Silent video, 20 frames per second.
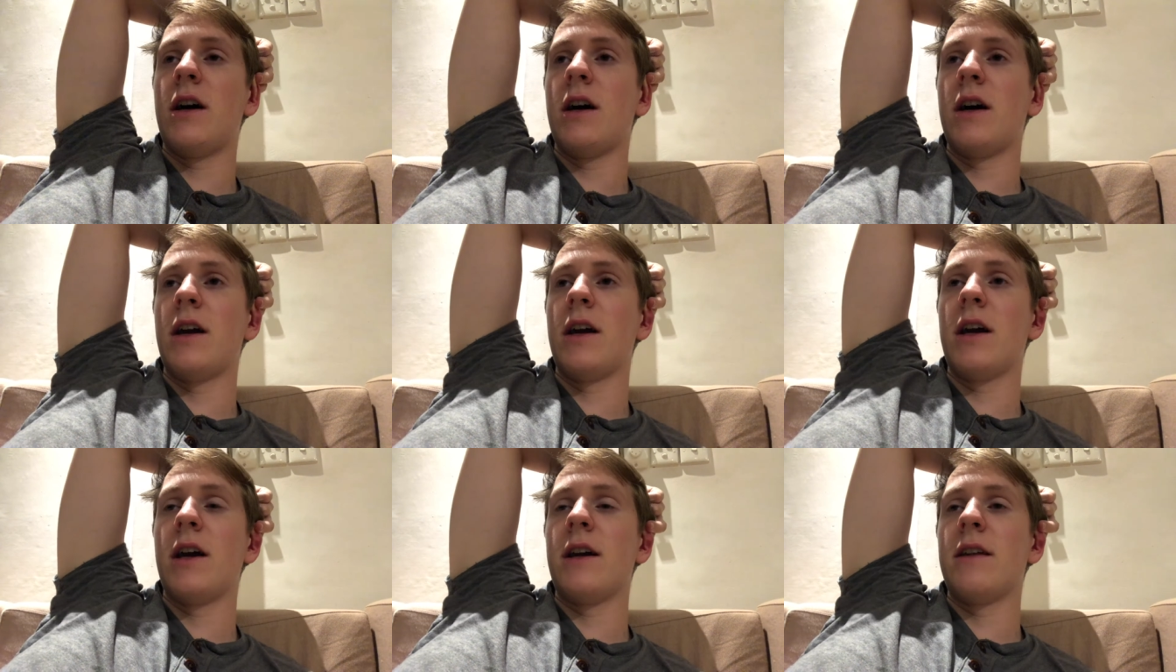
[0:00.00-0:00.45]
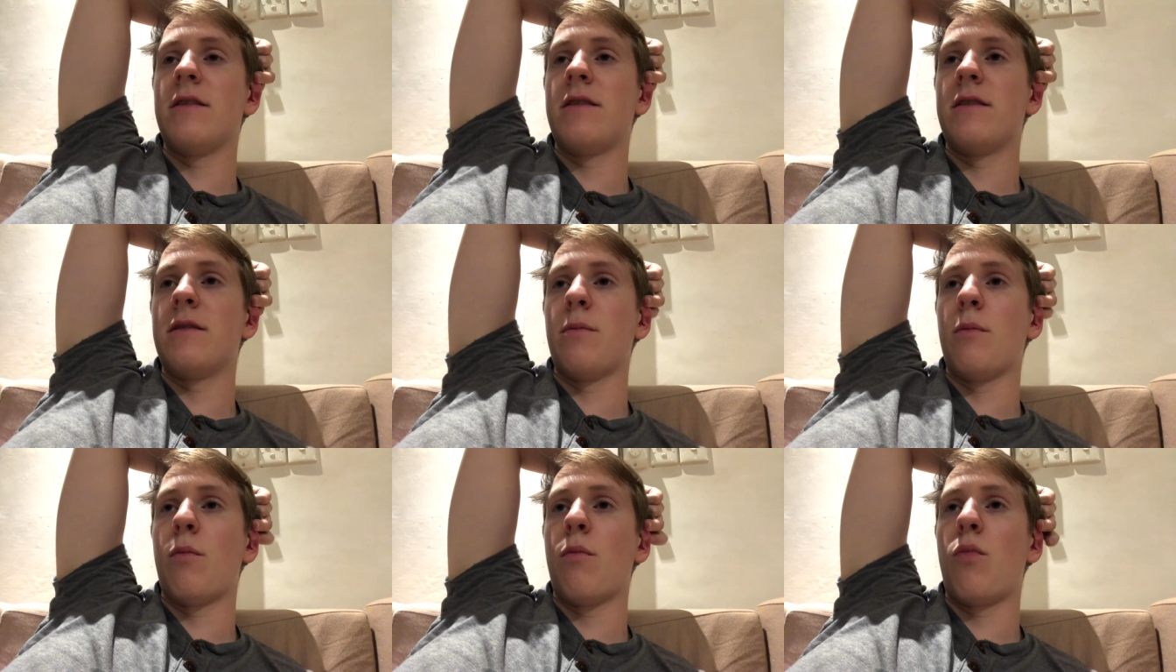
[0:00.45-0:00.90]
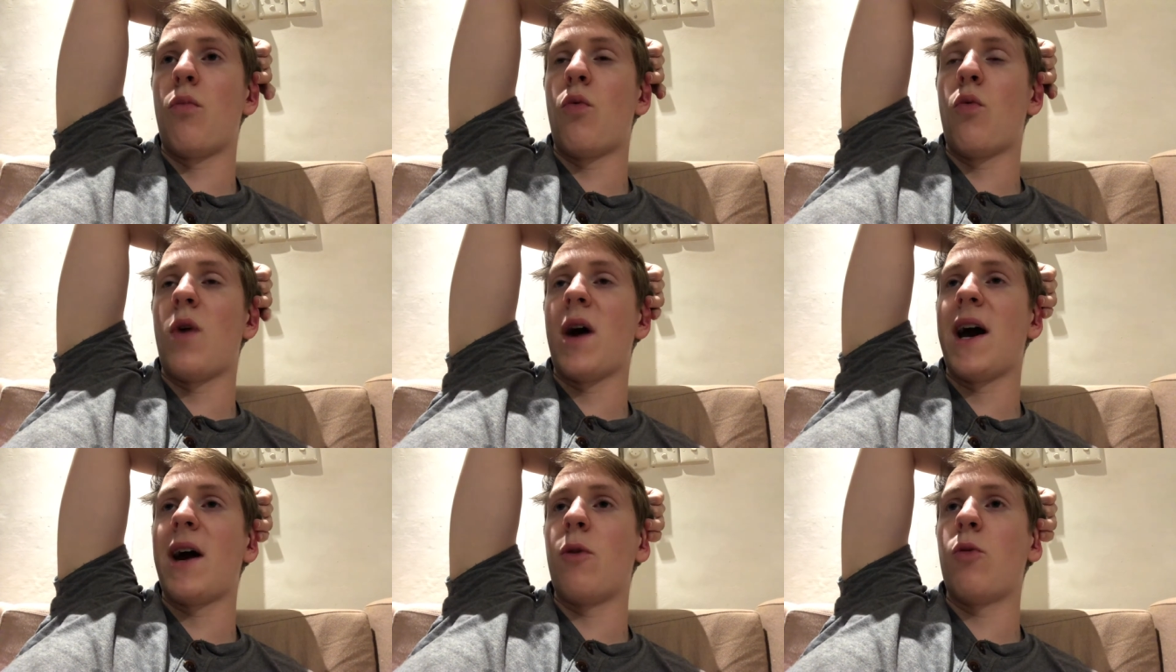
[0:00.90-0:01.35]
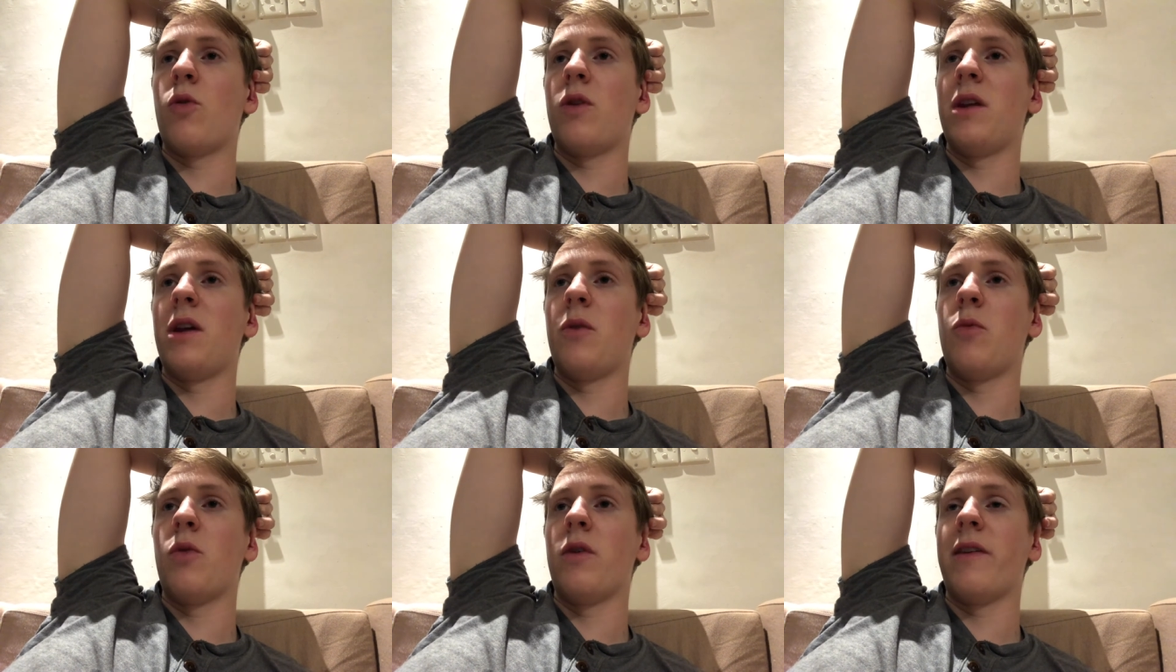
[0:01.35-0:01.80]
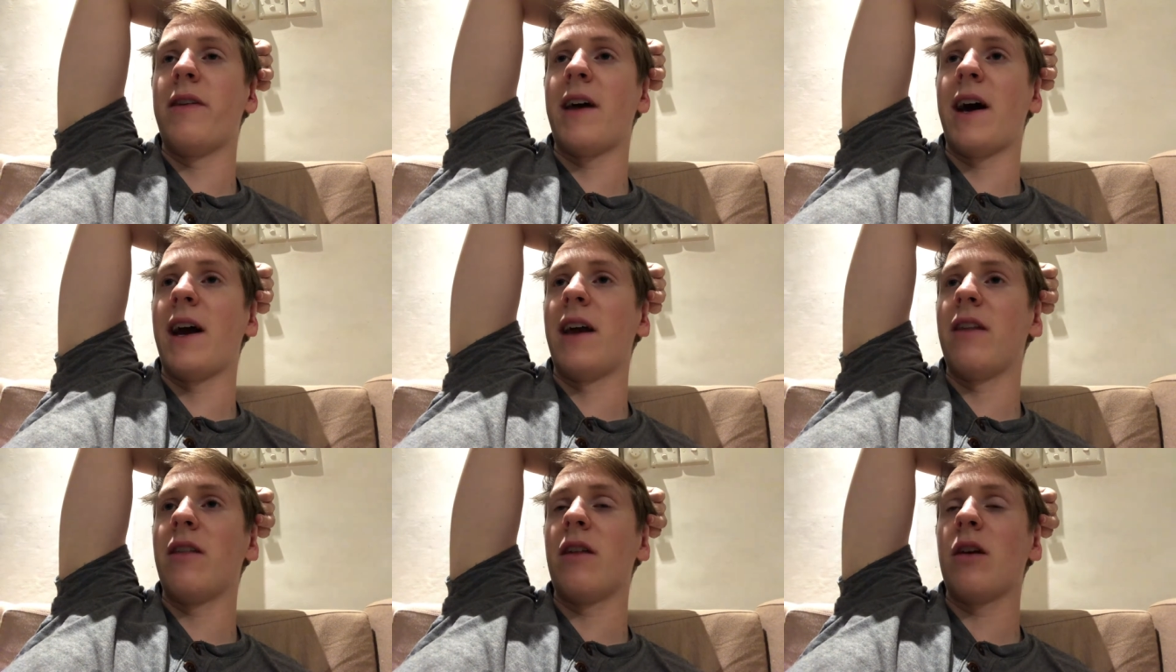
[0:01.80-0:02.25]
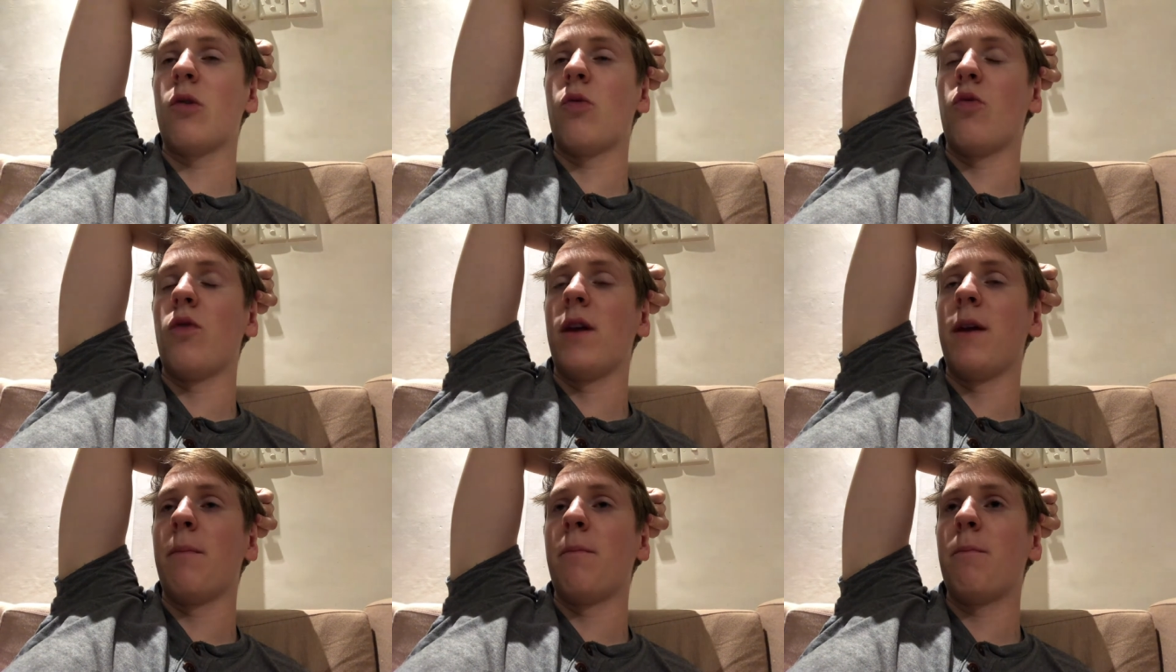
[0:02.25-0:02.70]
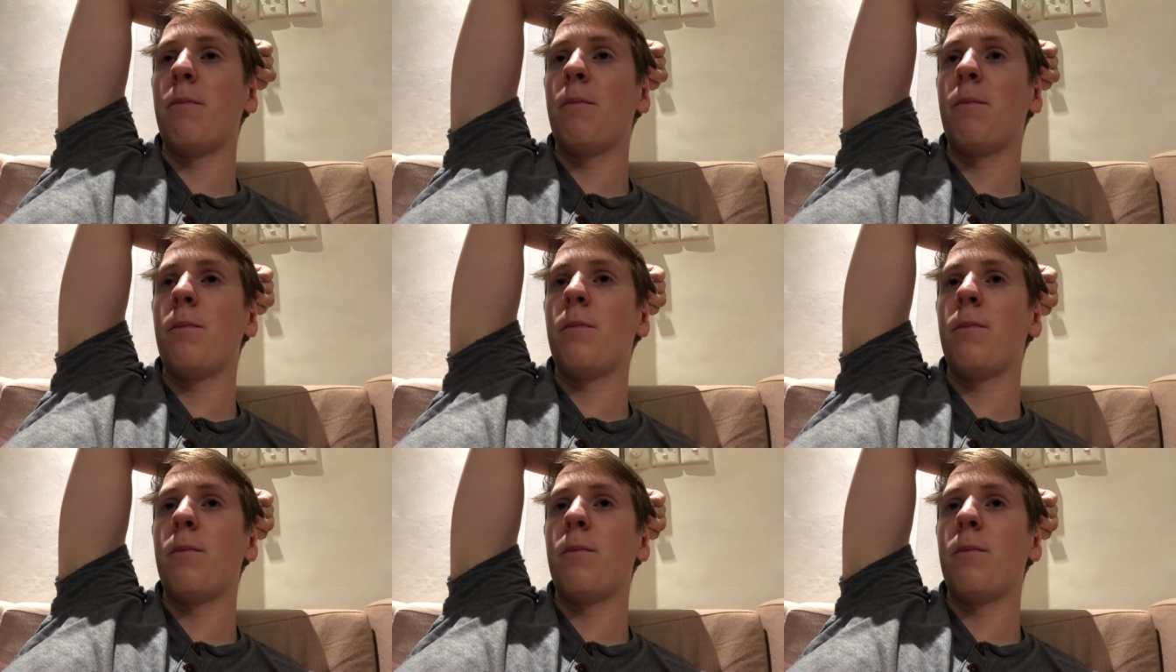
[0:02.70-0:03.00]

I had some brownie with ice cream,